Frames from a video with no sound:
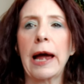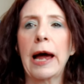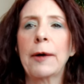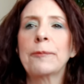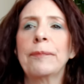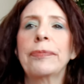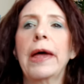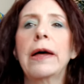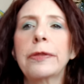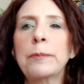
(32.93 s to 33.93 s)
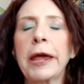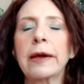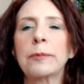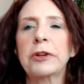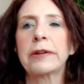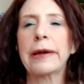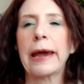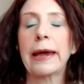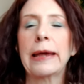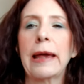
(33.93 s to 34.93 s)
Um, all the makeup
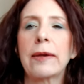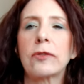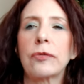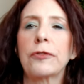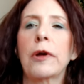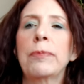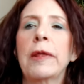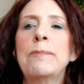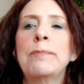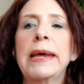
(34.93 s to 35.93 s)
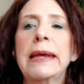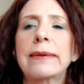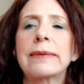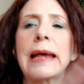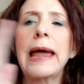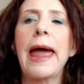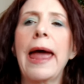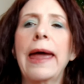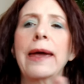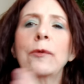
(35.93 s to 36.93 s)
today is from the Miss
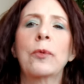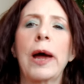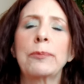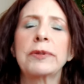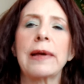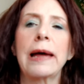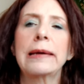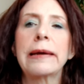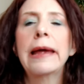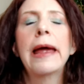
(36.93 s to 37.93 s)
A website.